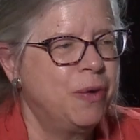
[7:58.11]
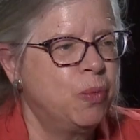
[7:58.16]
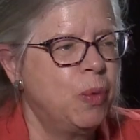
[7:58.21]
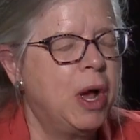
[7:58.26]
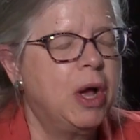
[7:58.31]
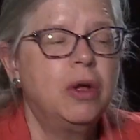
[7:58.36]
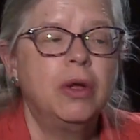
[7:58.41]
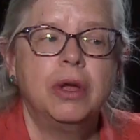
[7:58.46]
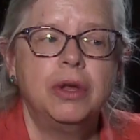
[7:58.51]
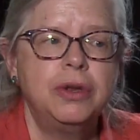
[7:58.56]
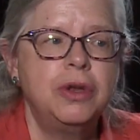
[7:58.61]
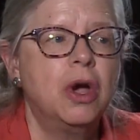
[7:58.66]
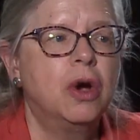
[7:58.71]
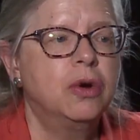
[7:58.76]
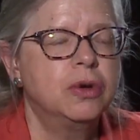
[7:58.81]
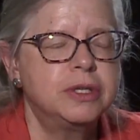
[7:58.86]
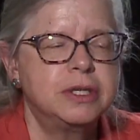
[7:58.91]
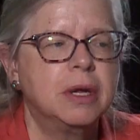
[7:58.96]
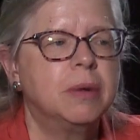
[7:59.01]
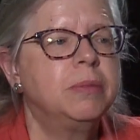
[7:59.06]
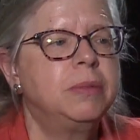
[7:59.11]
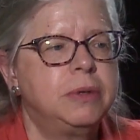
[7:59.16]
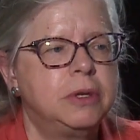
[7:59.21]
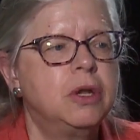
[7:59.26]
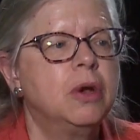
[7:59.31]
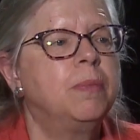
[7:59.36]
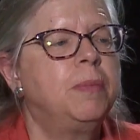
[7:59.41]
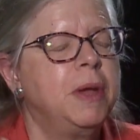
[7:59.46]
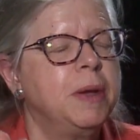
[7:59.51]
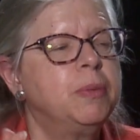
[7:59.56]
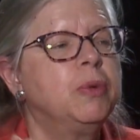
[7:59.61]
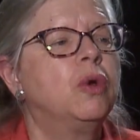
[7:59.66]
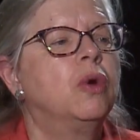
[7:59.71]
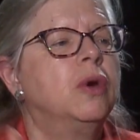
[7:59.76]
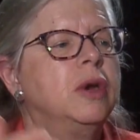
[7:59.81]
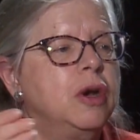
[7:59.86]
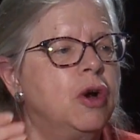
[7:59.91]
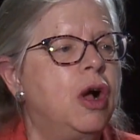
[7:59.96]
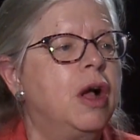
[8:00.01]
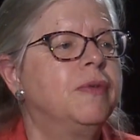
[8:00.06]
Well, no, people
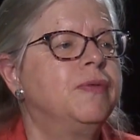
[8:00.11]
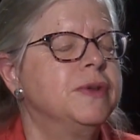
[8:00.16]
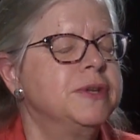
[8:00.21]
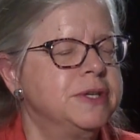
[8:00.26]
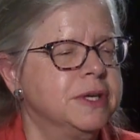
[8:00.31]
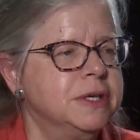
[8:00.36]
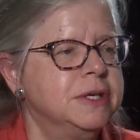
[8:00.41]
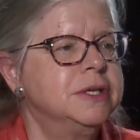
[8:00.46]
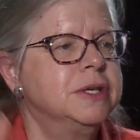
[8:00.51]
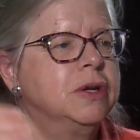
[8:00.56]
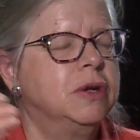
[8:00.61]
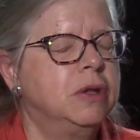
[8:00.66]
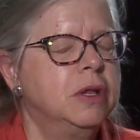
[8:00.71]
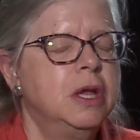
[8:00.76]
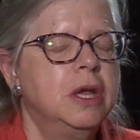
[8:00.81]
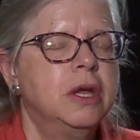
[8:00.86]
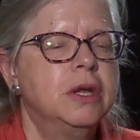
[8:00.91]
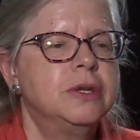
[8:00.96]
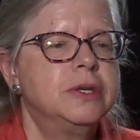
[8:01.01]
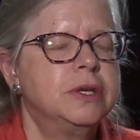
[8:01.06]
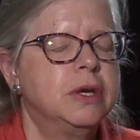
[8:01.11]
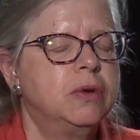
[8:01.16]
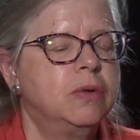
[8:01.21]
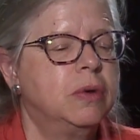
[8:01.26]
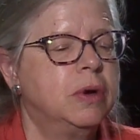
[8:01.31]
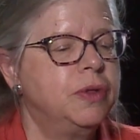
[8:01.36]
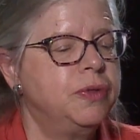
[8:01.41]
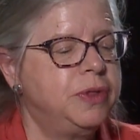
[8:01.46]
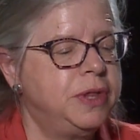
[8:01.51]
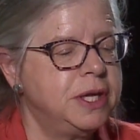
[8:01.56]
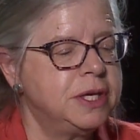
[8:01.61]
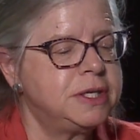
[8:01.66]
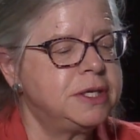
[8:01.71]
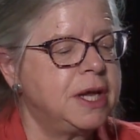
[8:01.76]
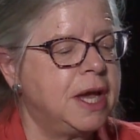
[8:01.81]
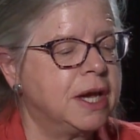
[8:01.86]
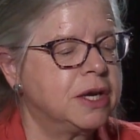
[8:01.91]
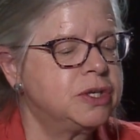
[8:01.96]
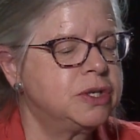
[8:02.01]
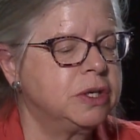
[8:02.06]
are in office until. So this
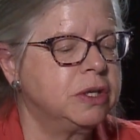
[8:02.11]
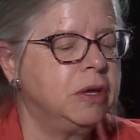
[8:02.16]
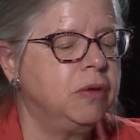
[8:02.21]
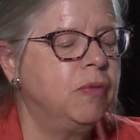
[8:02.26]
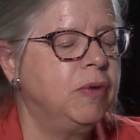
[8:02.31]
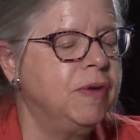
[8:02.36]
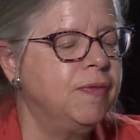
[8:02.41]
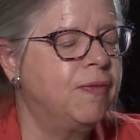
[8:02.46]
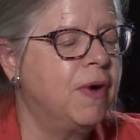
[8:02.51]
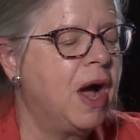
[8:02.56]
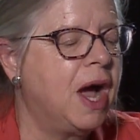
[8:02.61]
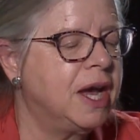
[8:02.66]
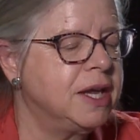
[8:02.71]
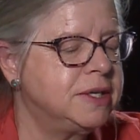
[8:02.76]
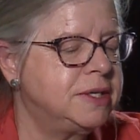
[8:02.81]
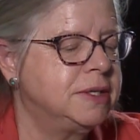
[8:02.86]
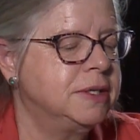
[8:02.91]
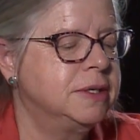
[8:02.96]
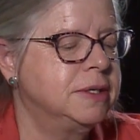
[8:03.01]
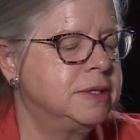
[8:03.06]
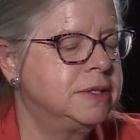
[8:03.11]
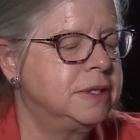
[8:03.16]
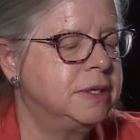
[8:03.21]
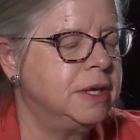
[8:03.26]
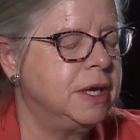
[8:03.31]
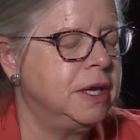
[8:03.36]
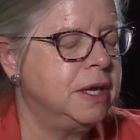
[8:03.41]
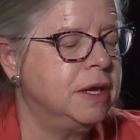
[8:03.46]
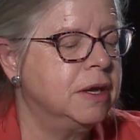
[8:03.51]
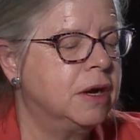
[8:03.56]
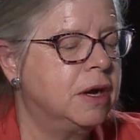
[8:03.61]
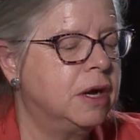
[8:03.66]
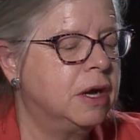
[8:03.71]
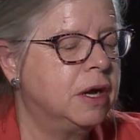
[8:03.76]
actually revises the